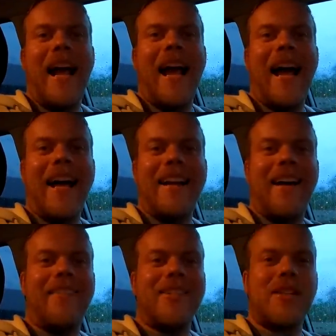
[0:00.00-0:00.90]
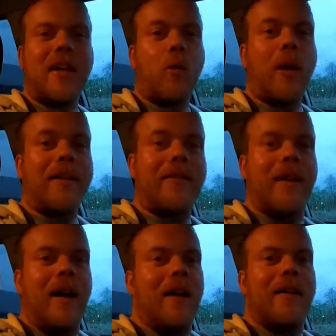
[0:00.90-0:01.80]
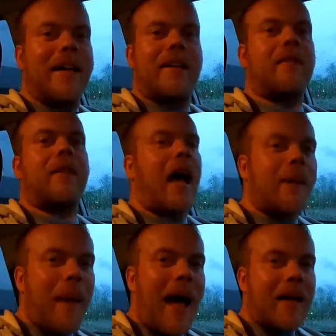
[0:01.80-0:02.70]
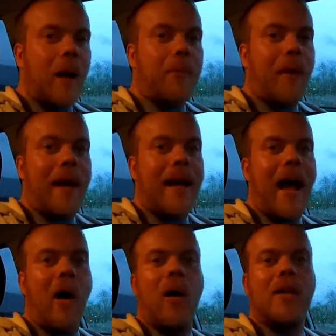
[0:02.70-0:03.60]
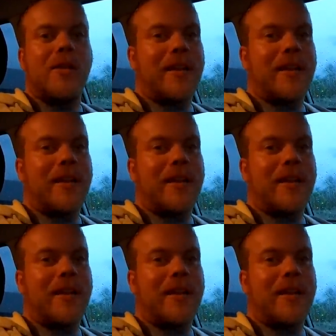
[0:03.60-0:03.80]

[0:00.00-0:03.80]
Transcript: and I'm just like, we like gotta pack up right now.